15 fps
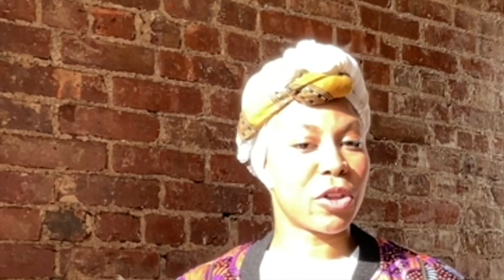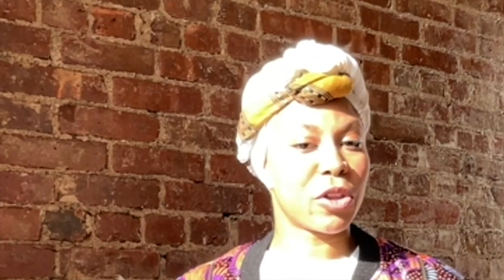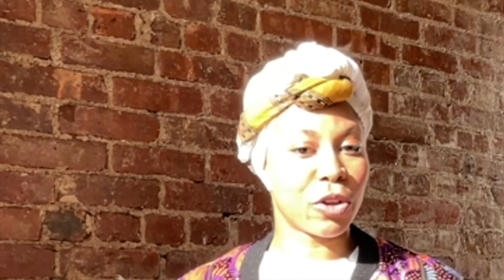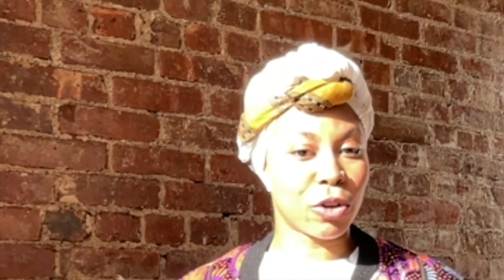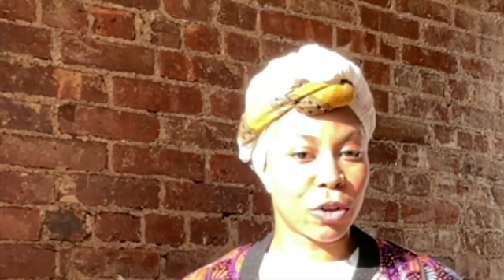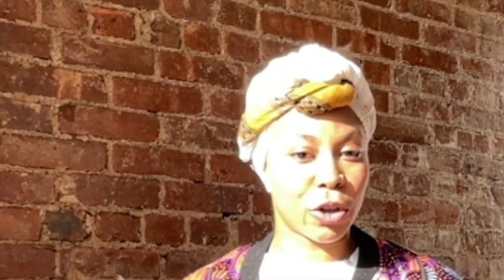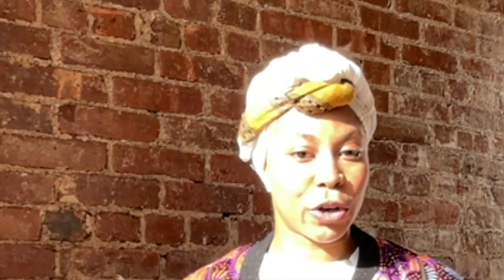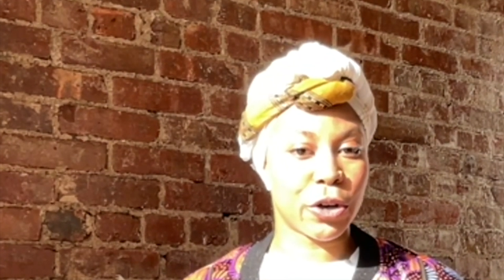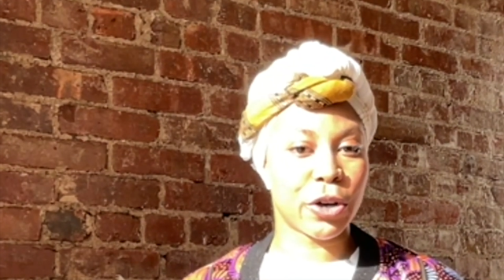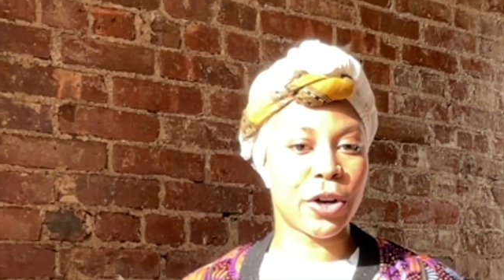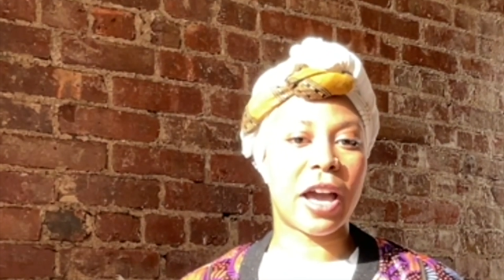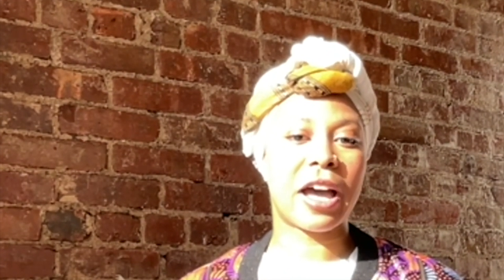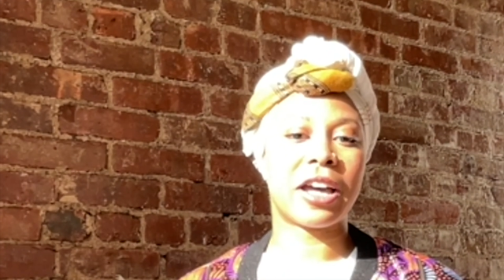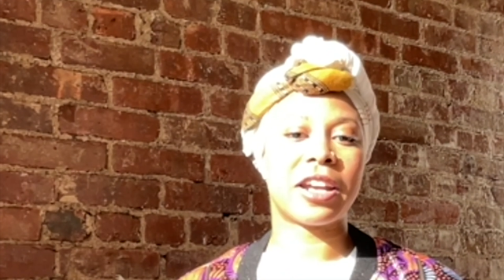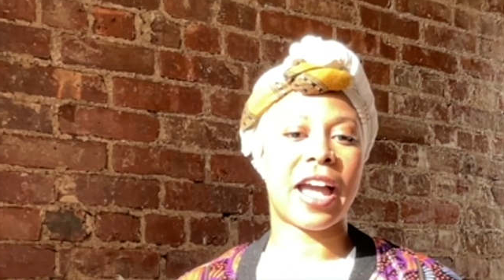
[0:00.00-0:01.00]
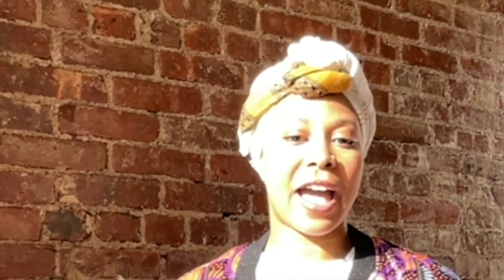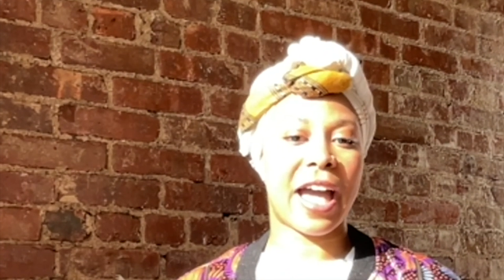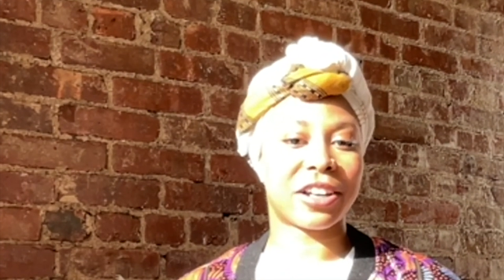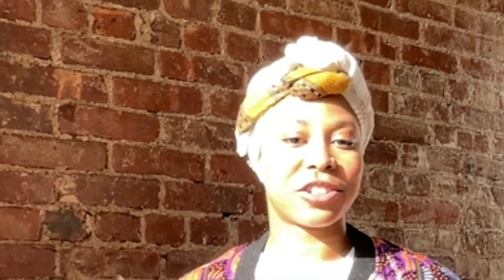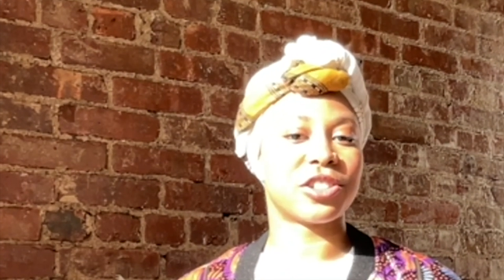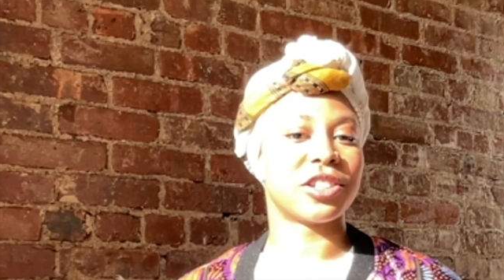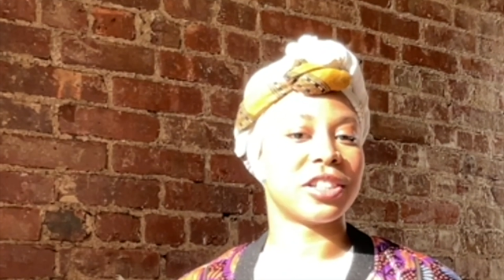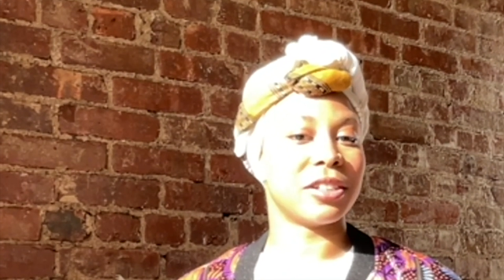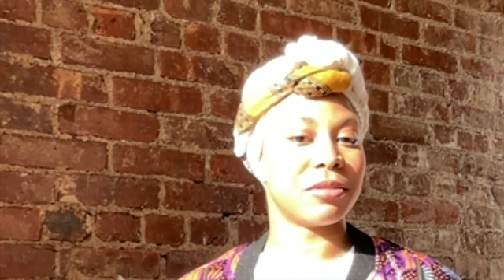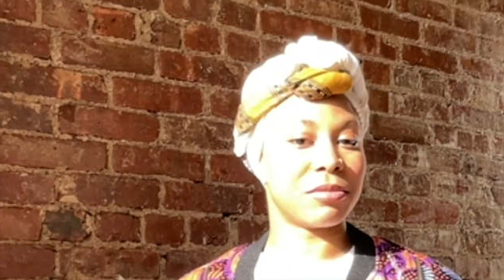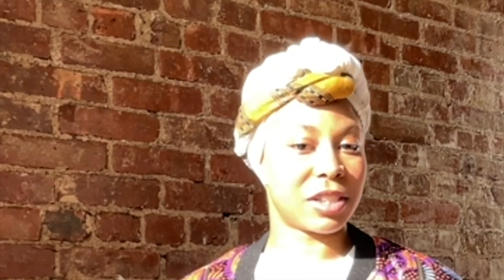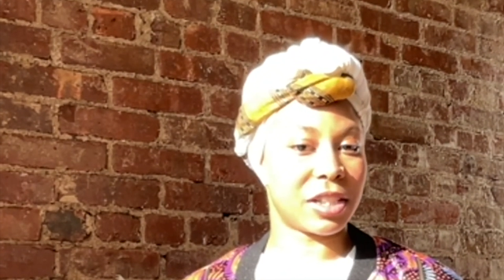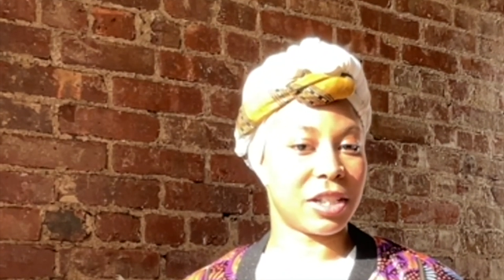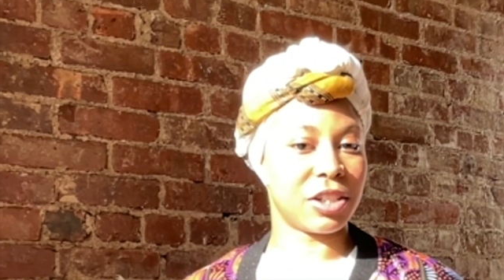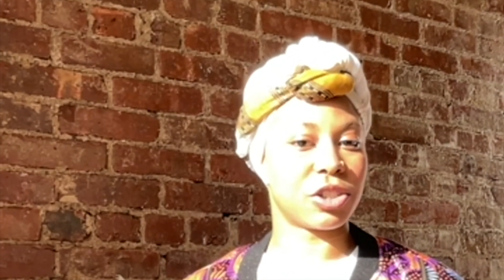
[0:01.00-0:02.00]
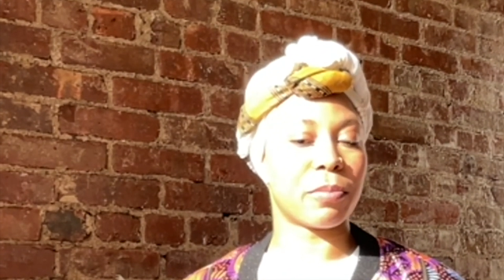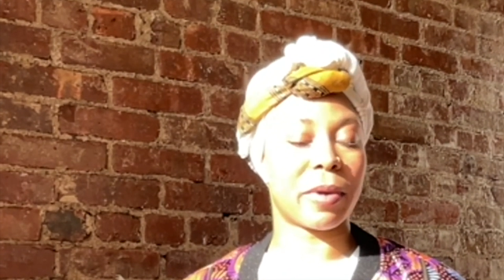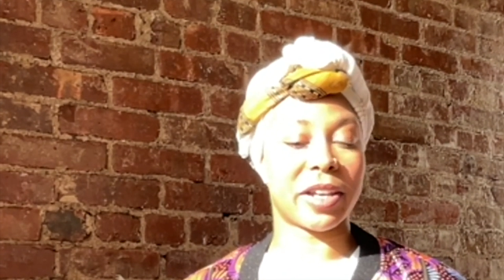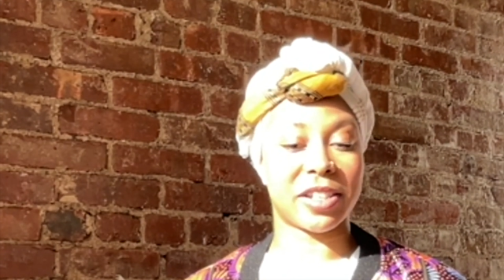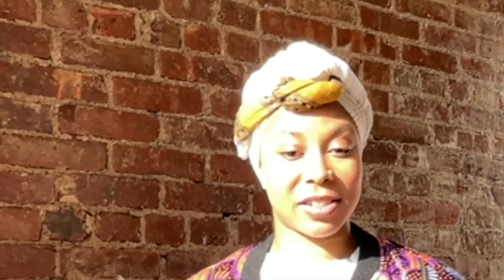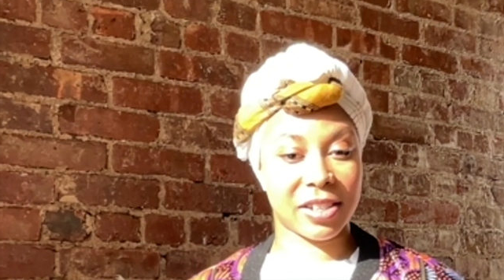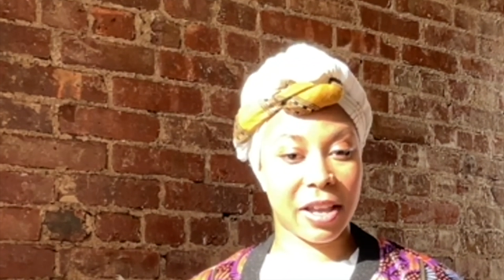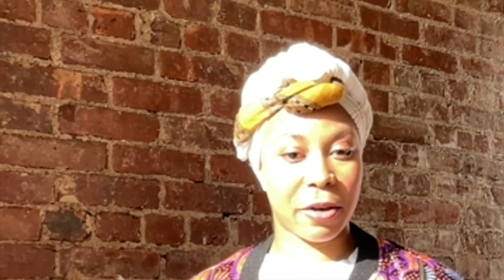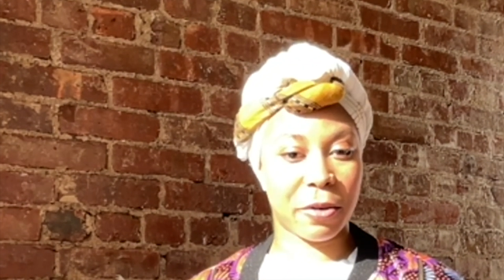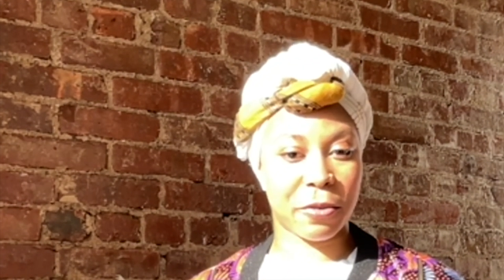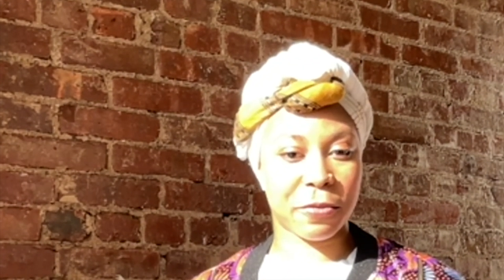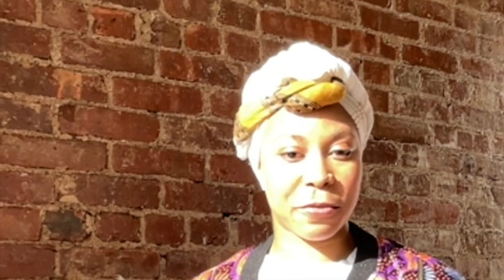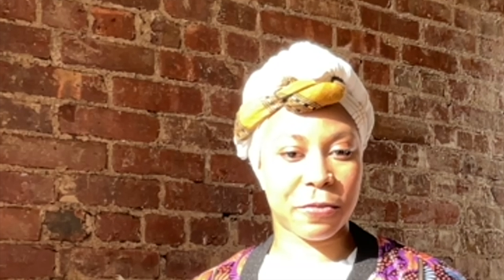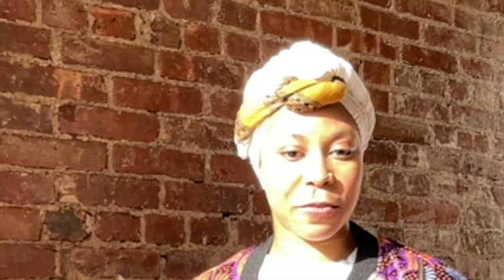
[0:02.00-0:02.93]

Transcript: learn how to actually teach myself.